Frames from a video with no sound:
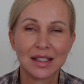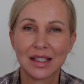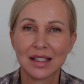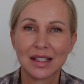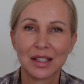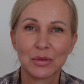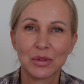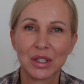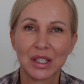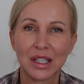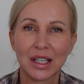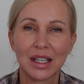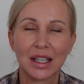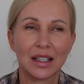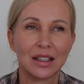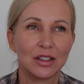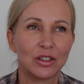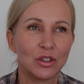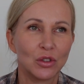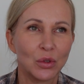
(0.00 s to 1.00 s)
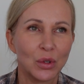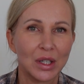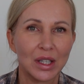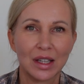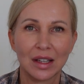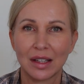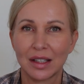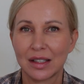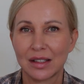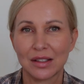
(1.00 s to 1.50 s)
since I was a kid,
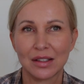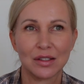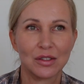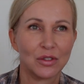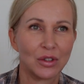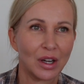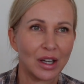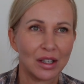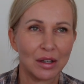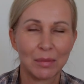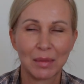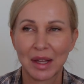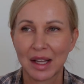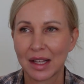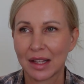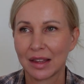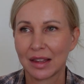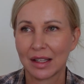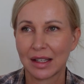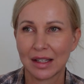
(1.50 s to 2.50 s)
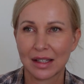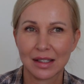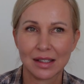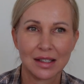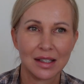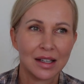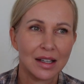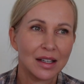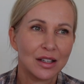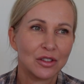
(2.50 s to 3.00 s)
doing things, trying to make things,